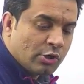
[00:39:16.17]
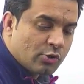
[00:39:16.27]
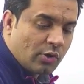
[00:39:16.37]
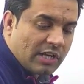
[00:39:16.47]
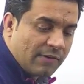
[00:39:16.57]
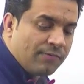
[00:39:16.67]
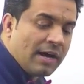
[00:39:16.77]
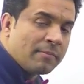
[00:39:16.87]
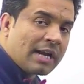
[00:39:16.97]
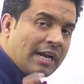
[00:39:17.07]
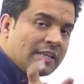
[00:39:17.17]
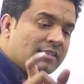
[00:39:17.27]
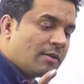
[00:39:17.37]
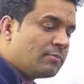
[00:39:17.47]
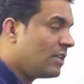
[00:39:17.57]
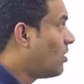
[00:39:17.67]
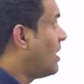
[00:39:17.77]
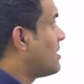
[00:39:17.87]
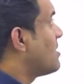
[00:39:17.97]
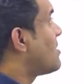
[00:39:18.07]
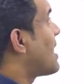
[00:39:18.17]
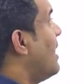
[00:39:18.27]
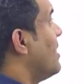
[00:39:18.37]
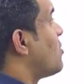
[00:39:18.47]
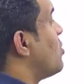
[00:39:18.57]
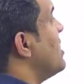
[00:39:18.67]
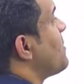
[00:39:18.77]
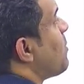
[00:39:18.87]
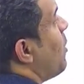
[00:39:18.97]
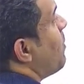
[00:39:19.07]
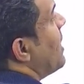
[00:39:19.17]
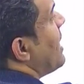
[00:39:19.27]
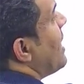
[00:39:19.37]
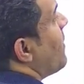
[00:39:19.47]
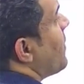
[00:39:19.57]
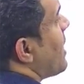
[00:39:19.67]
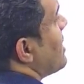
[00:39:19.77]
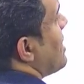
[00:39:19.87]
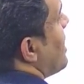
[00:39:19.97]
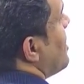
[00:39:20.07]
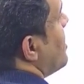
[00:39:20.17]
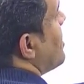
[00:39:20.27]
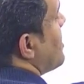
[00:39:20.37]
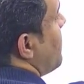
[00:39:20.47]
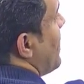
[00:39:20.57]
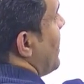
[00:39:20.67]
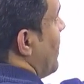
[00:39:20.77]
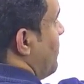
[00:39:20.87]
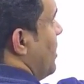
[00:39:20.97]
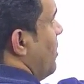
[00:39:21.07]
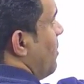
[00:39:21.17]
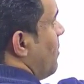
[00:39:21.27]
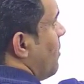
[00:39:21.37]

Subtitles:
So if I am writing something called as a static, so this property of a class, either it is a variable,